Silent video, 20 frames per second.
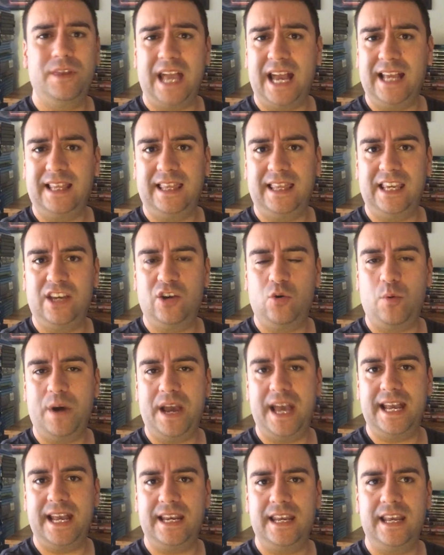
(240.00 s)
with Anthony
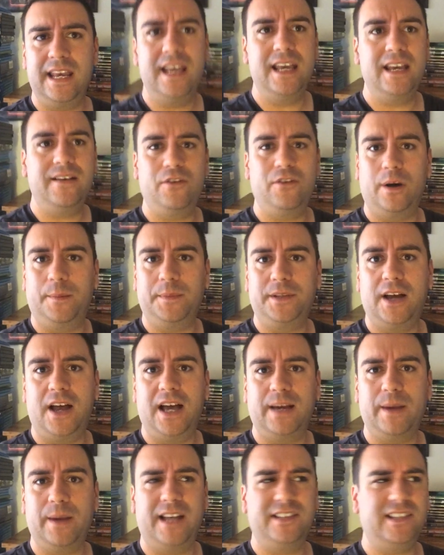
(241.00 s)
Quinn. You know what I'm
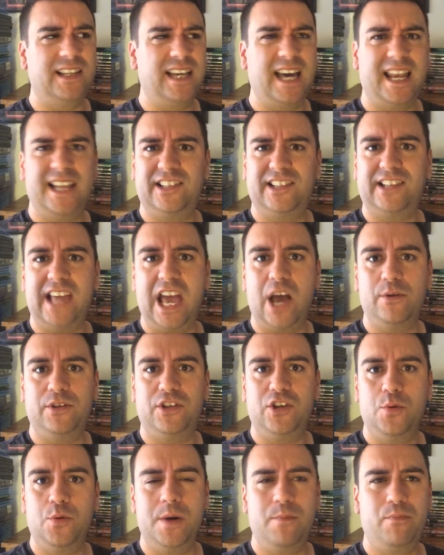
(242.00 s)
talking about. It has that kind of sound
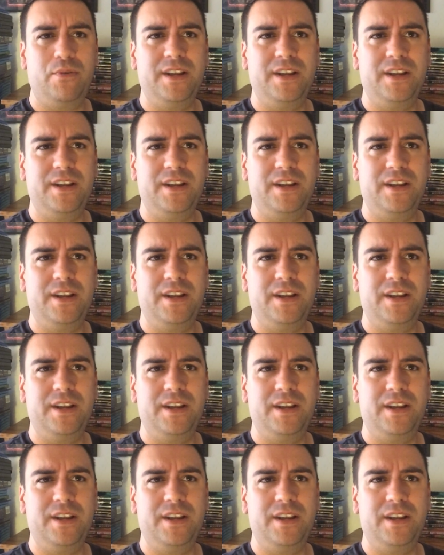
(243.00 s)
to it.